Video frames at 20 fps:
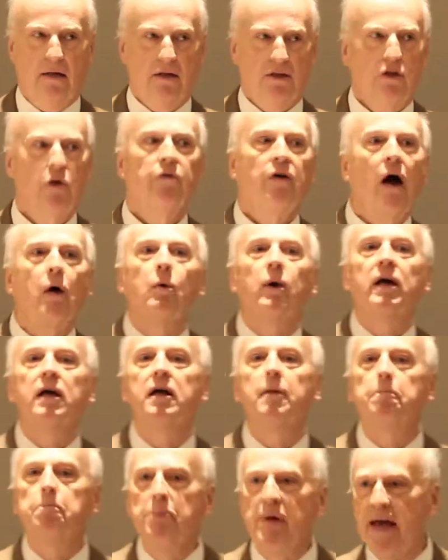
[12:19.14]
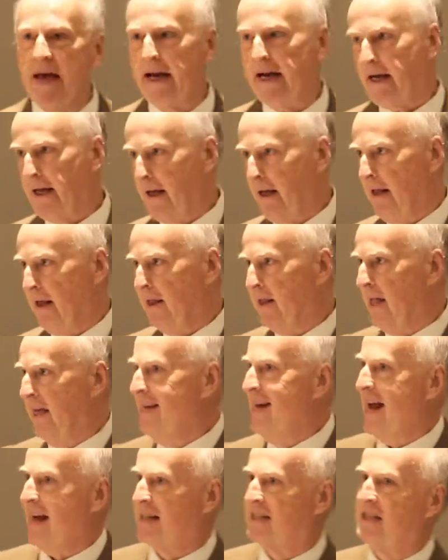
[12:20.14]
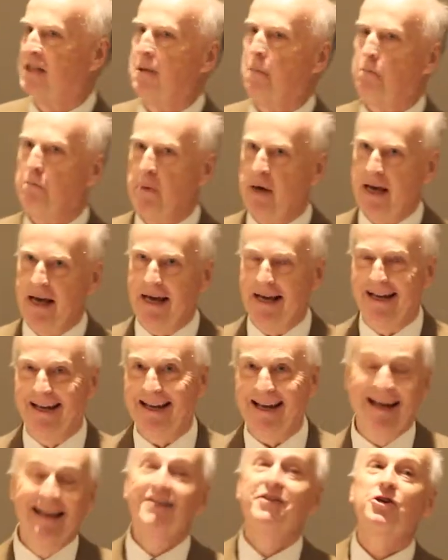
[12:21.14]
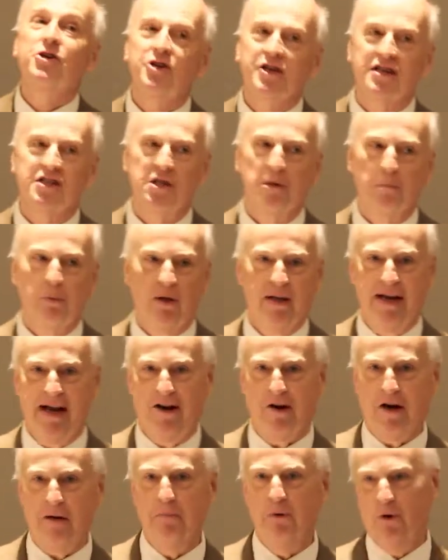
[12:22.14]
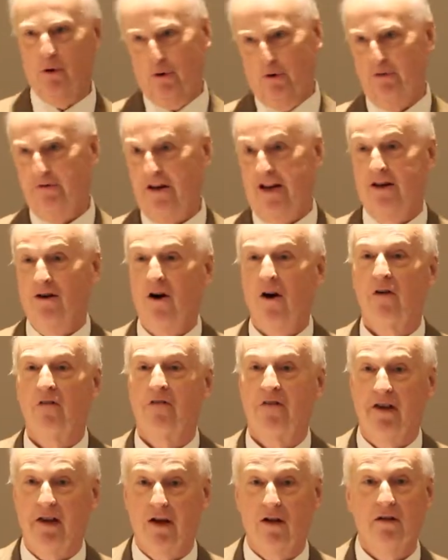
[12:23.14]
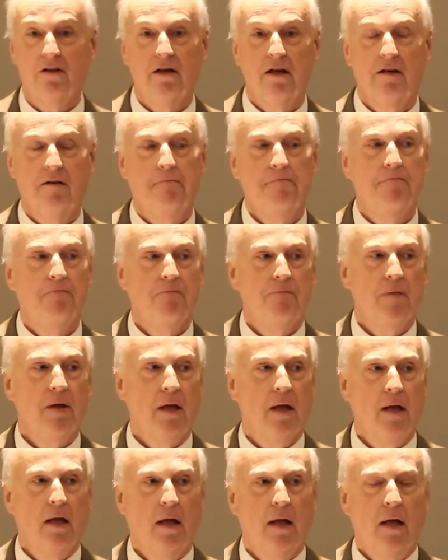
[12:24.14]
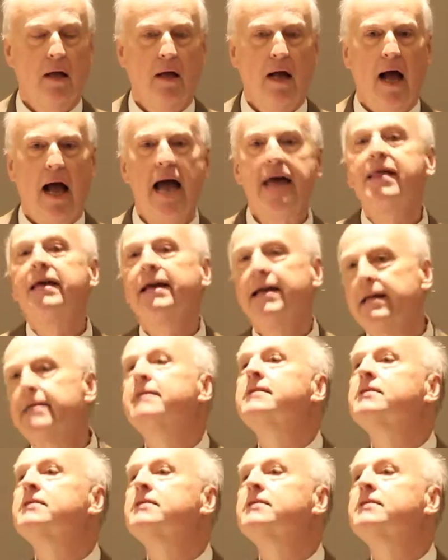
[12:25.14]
So if I were going to pick the next big interdisciplinary move in our field, I think it